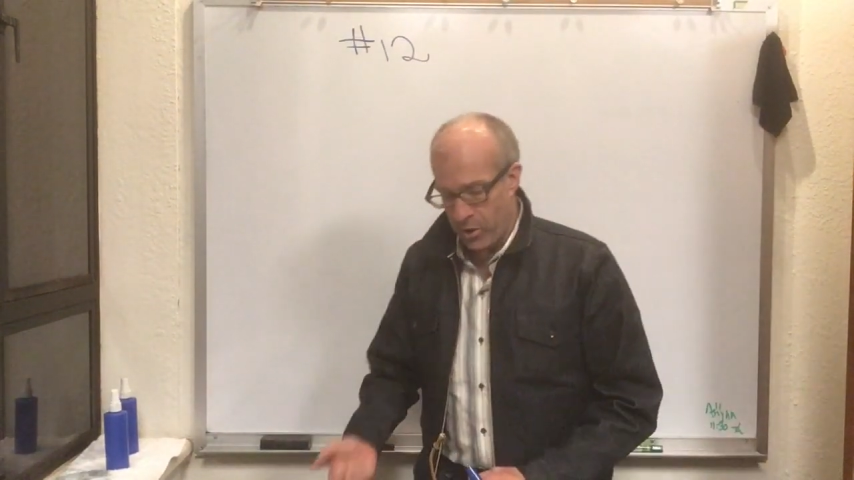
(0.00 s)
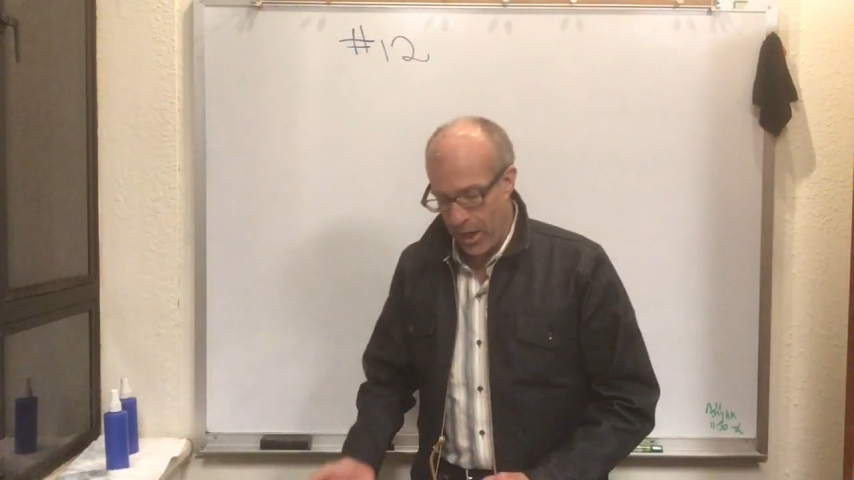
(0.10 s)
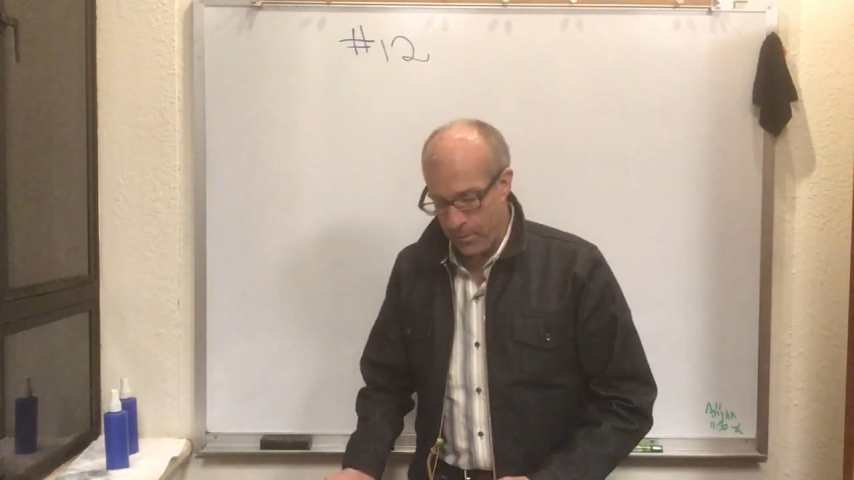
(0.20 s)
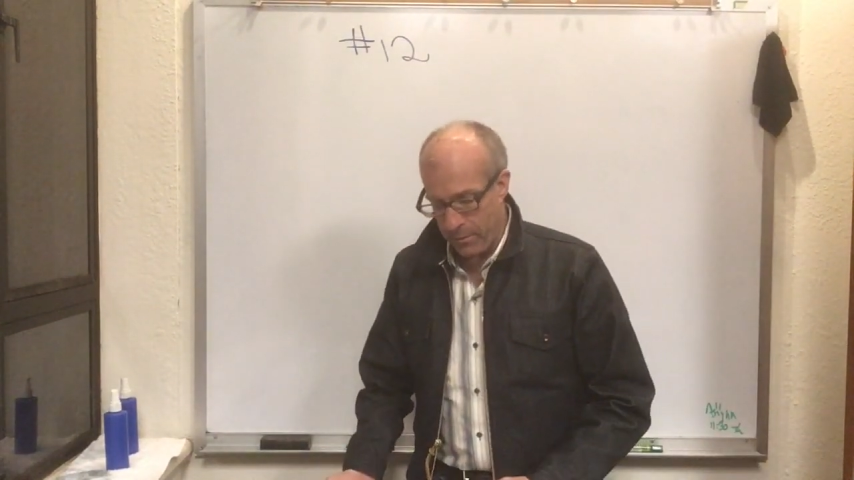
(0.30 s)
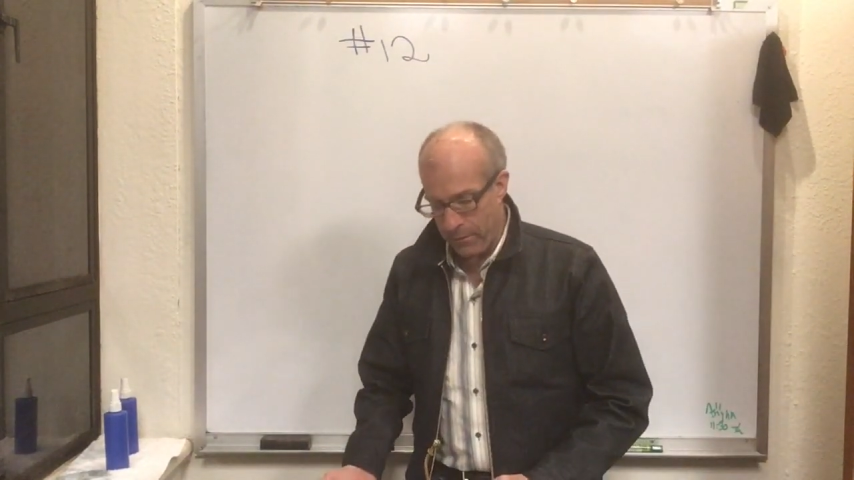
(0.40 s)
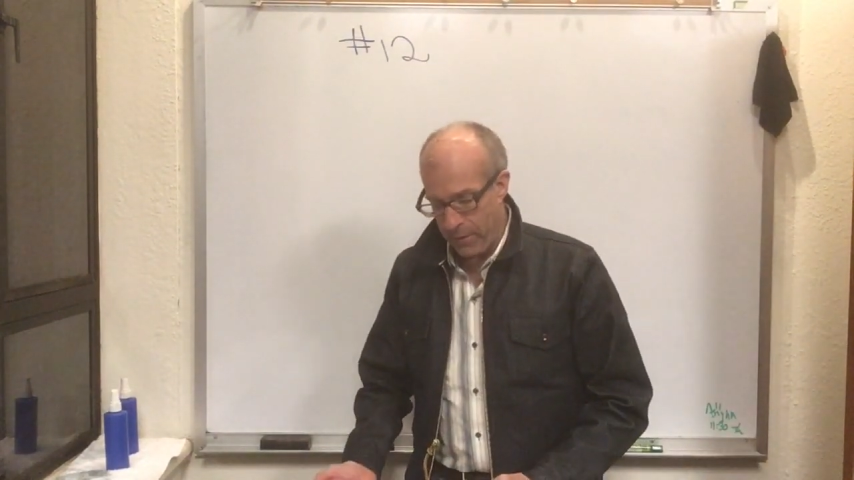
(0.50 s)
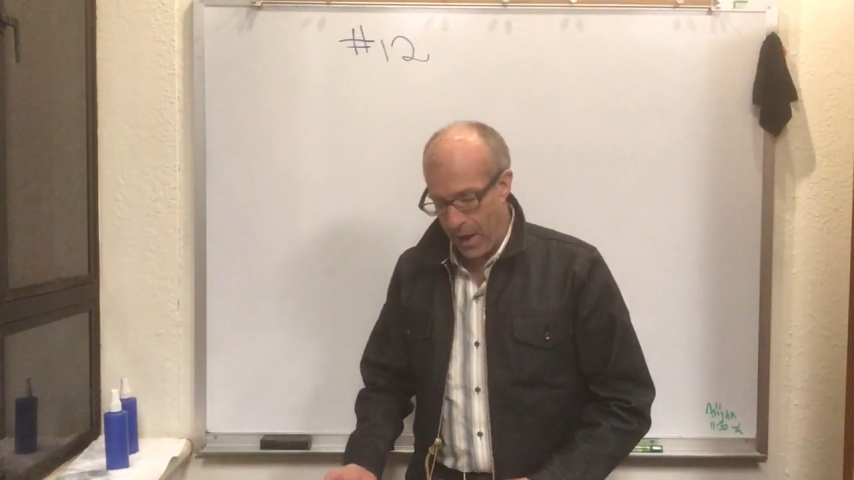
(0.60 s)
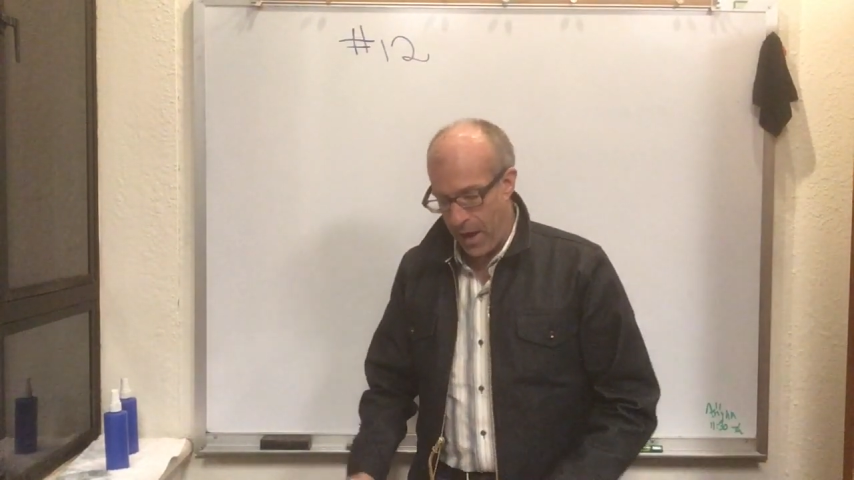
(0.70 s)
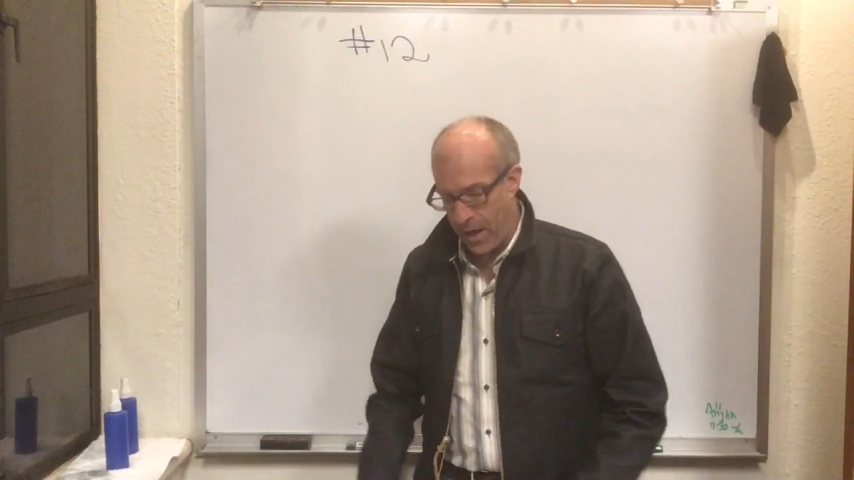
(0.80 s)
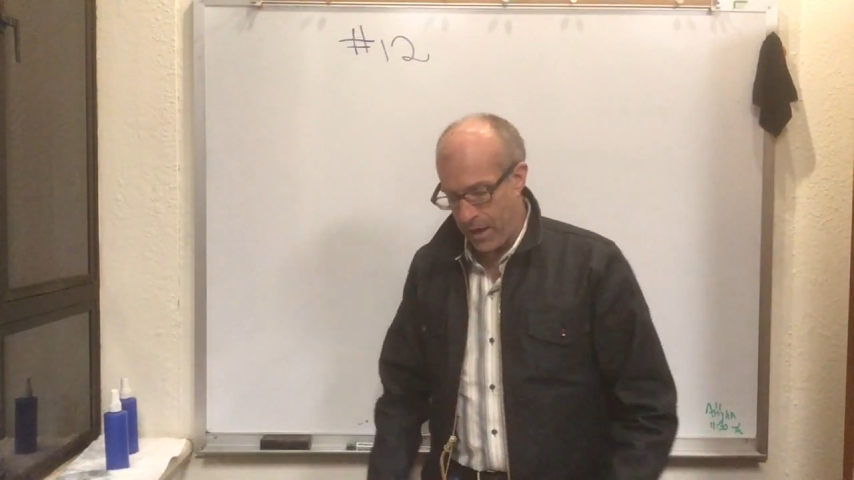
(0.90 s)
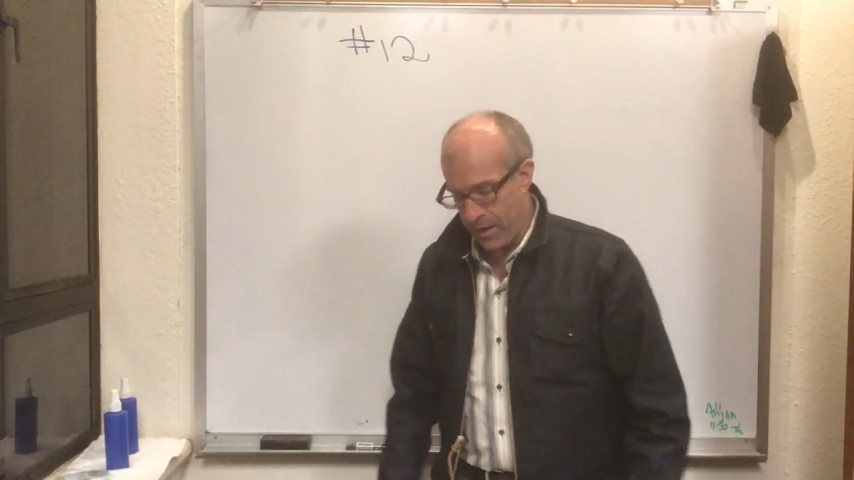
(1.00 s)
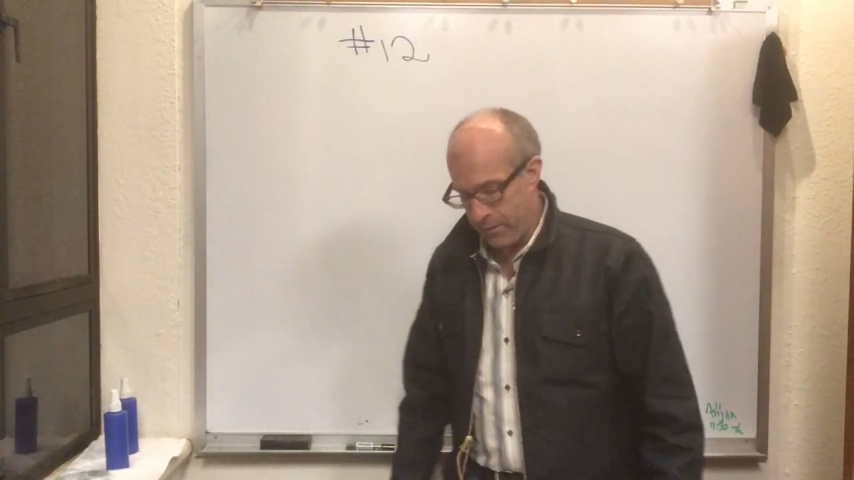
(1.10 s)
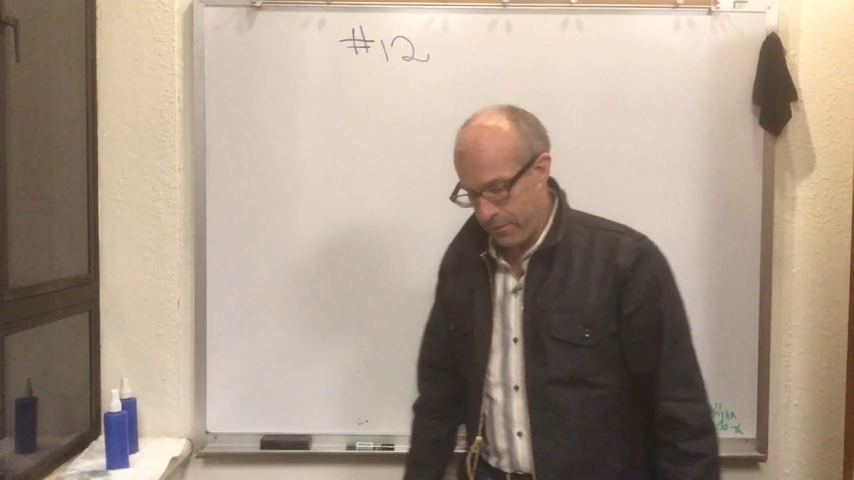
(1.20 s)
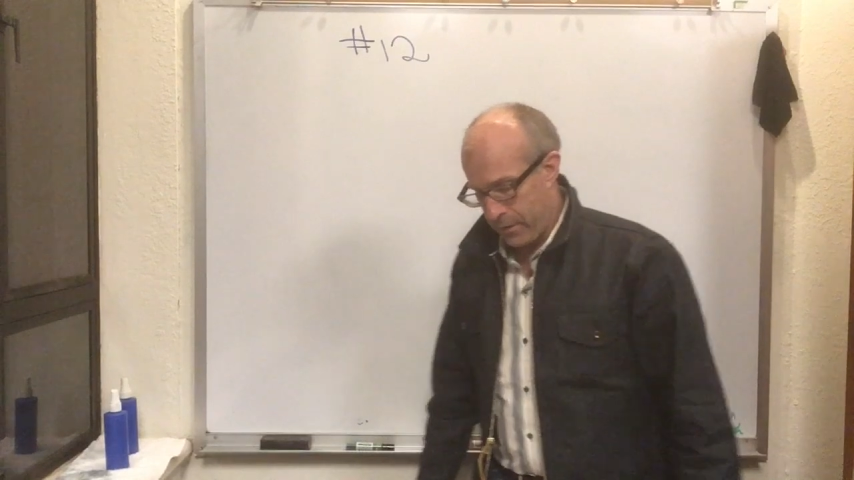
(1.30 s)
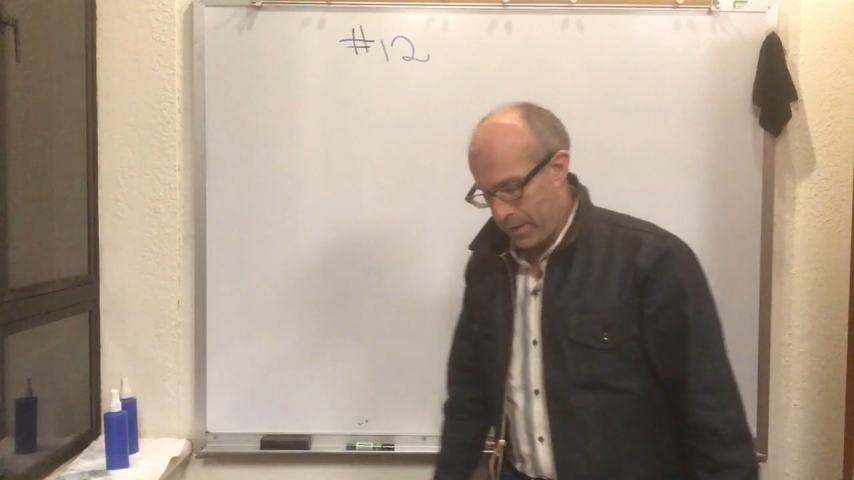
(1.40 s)
chapter
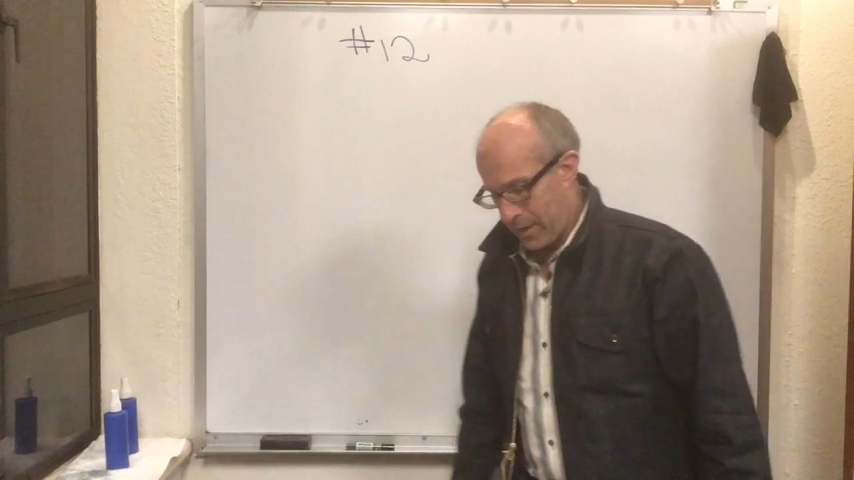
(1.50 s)
five